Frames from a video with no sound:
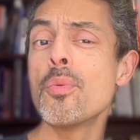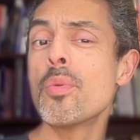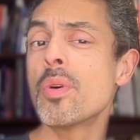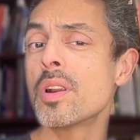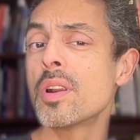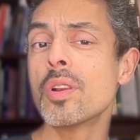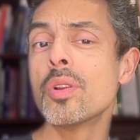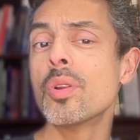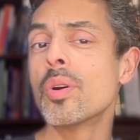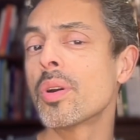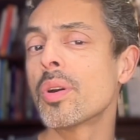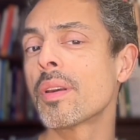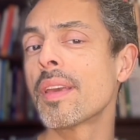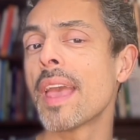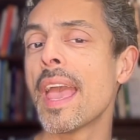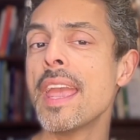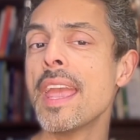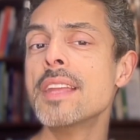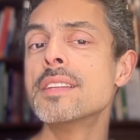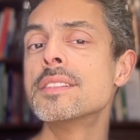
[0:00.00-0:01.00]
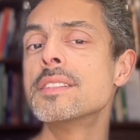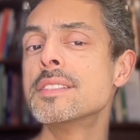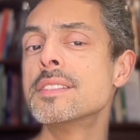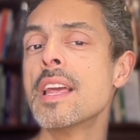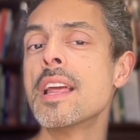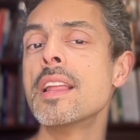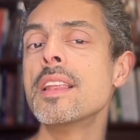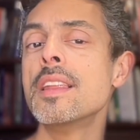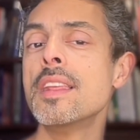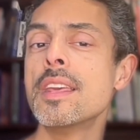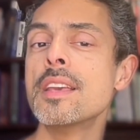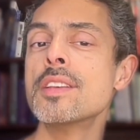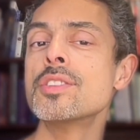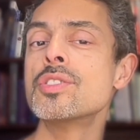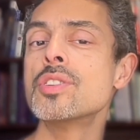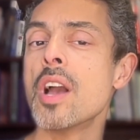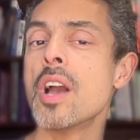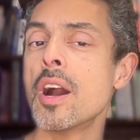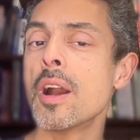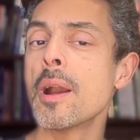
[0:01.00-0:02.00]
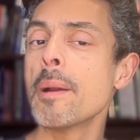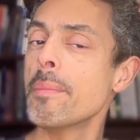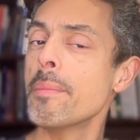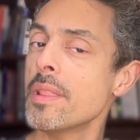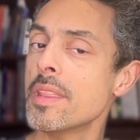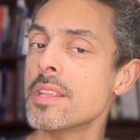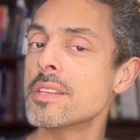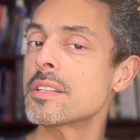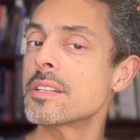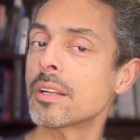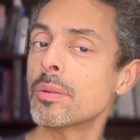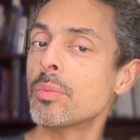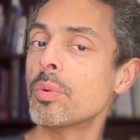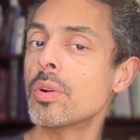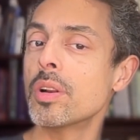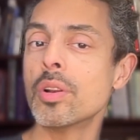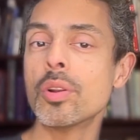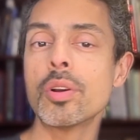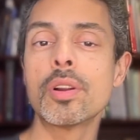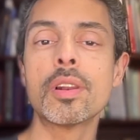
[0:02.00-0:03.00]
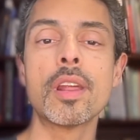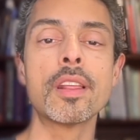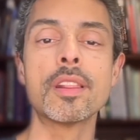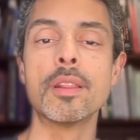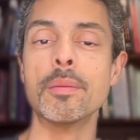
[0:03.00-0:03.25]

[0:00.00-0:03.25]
want to look 8 to 10 years younger, but they still want to look like